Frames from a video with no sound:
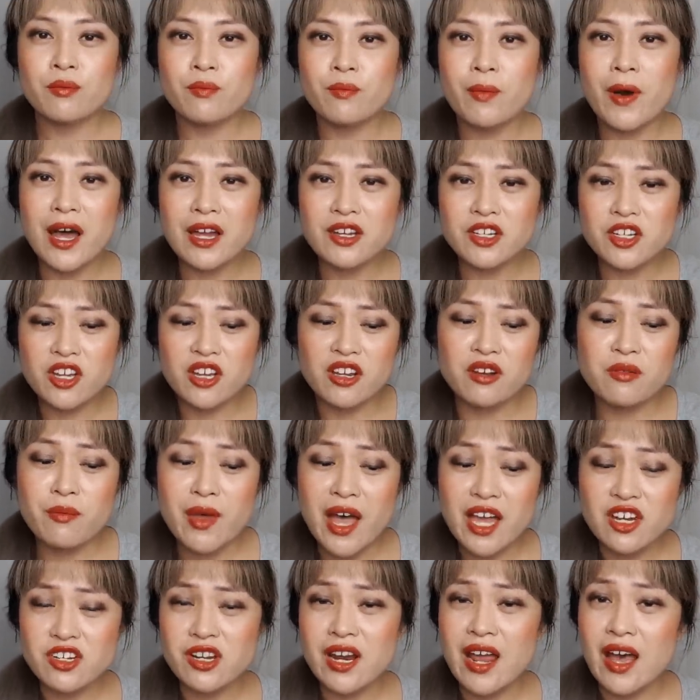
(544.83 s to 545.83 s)
But you can
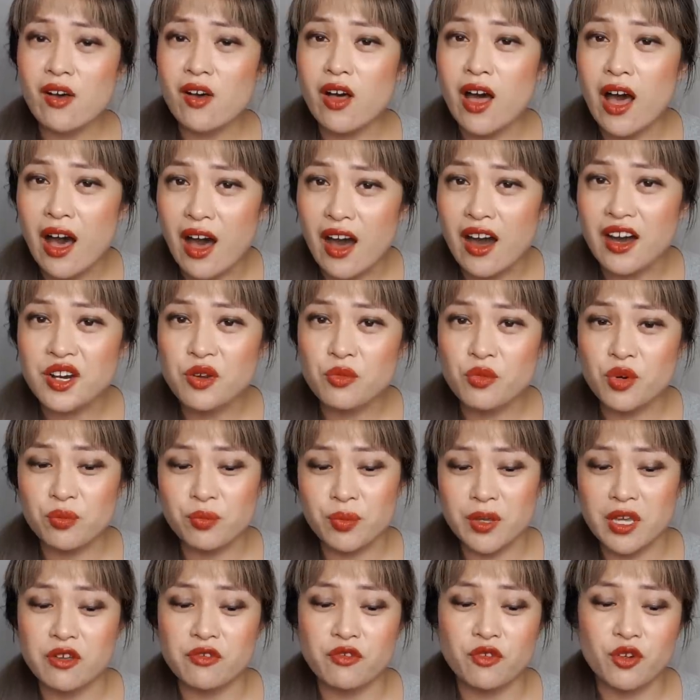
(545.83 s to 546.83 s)
imagine how hard it would
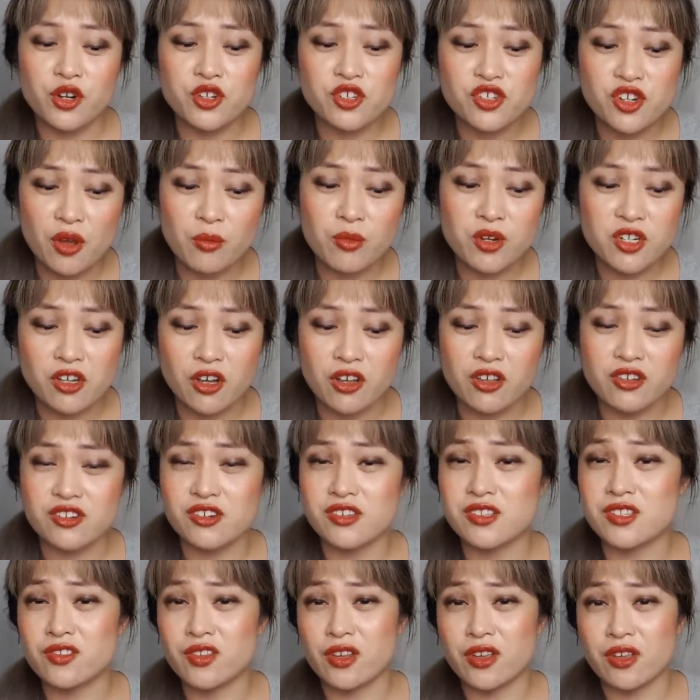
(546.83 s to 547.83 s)
be for a
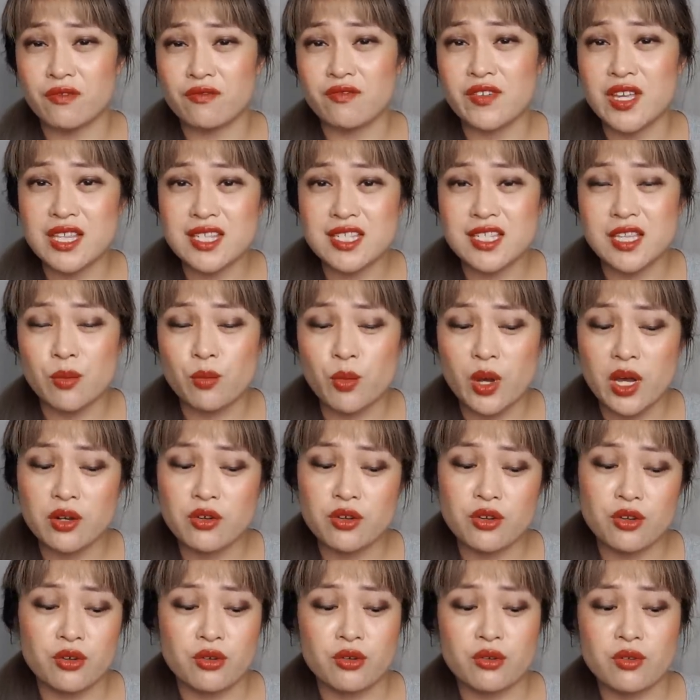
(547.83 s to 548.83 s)
dermatologist to convince someone
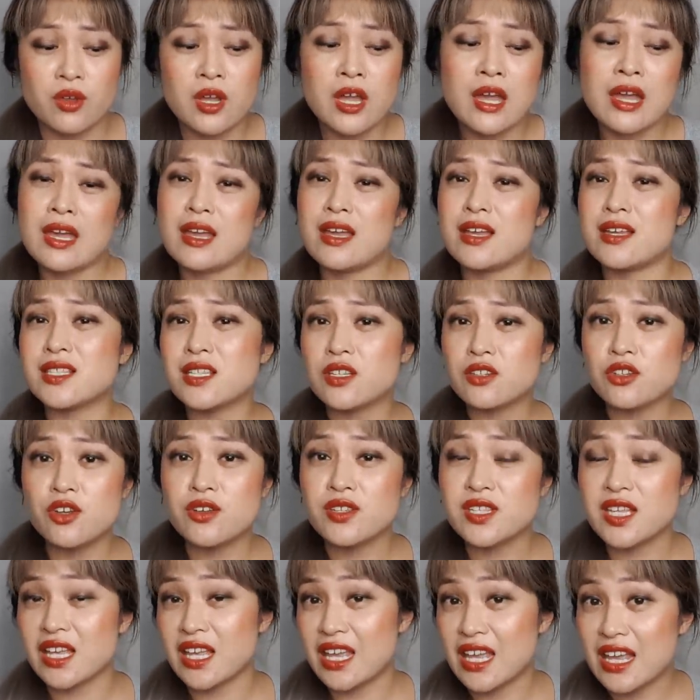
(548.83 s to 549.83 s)
who isn't
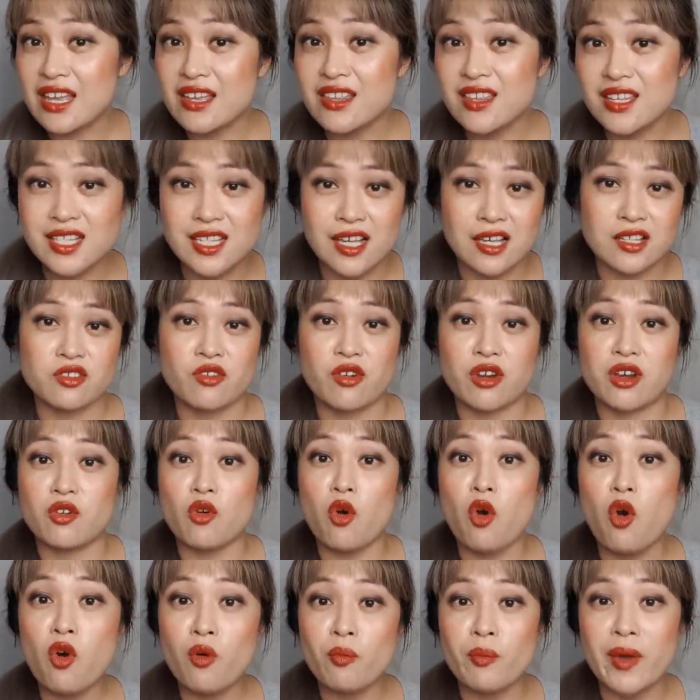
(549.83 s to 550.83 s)
using either sunscreen
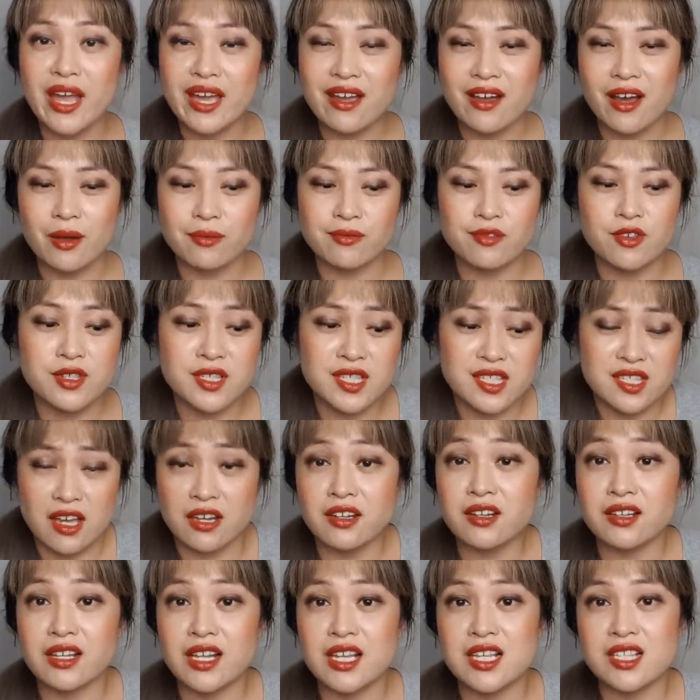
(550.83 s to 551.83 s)
or makeup to
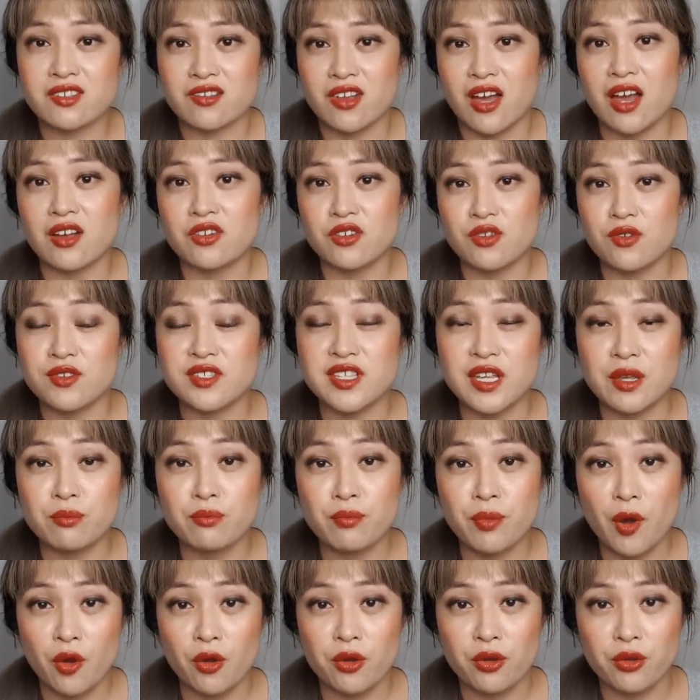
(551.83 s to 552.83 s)
suddenly start using
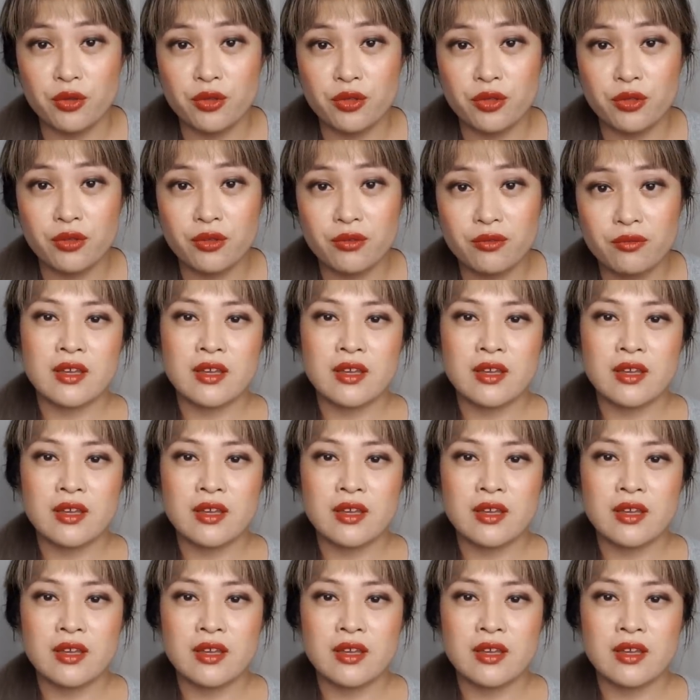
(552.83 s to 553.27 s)
both.